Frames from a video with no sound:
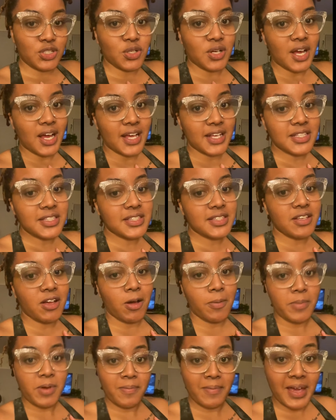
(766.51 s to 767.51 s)
you guys saw
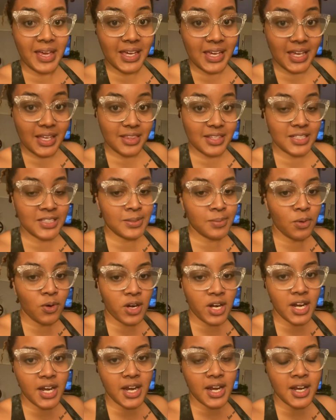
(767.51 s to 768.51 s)
me making this
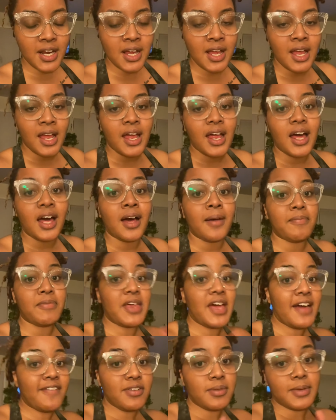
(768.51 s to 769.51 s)
morning, um, the
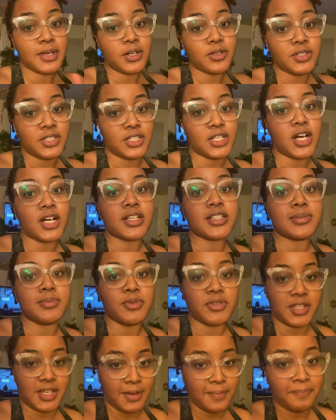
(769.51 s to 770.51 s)
heavy metal detox
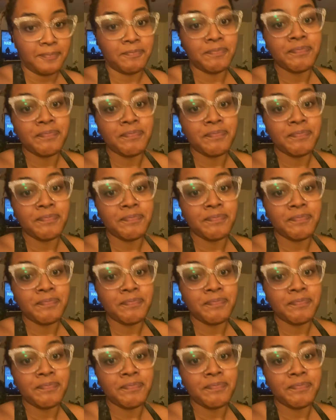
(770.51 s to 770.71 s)
smoothie.